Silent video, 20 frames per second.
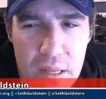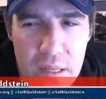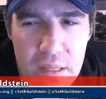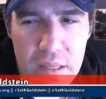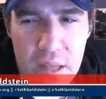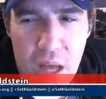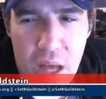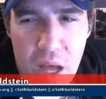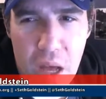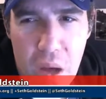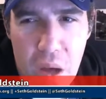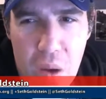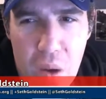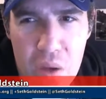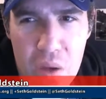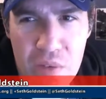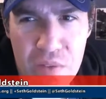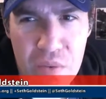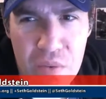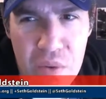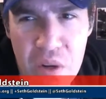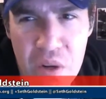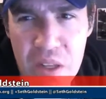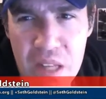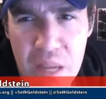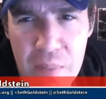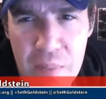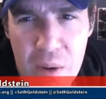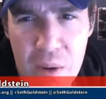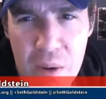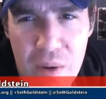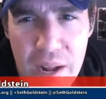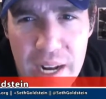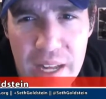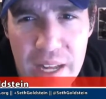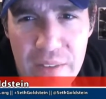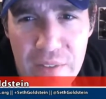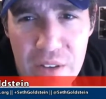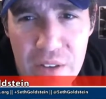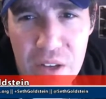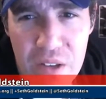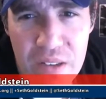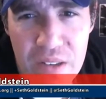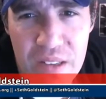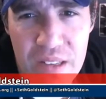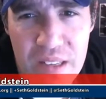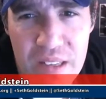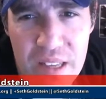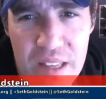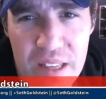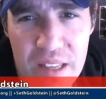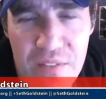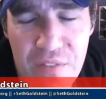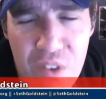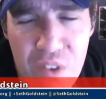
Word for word: So if you weren't dumb already for using this site in the